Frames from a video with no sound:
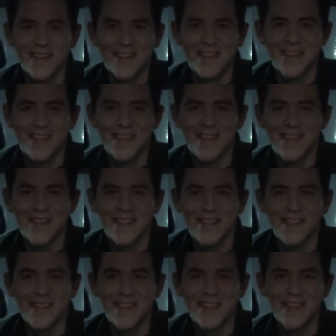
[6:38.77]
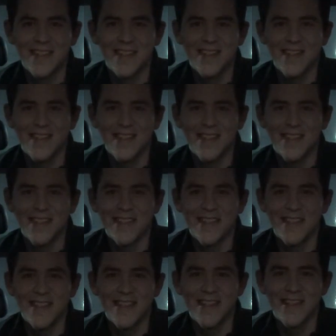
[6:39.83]

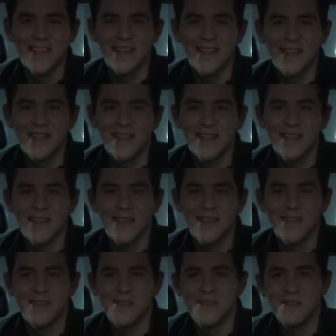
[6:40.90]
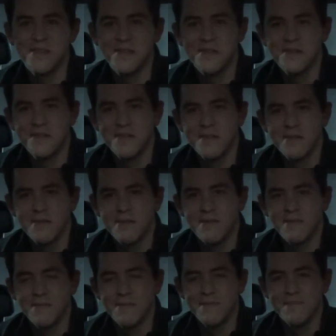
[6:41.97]

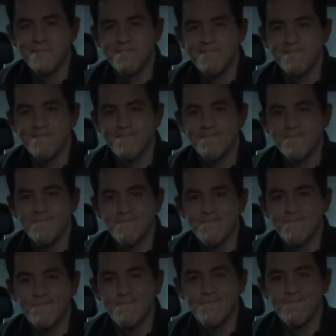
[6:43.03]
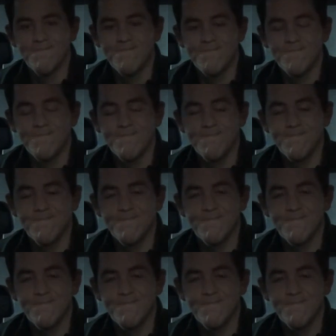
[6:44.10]
[no speech]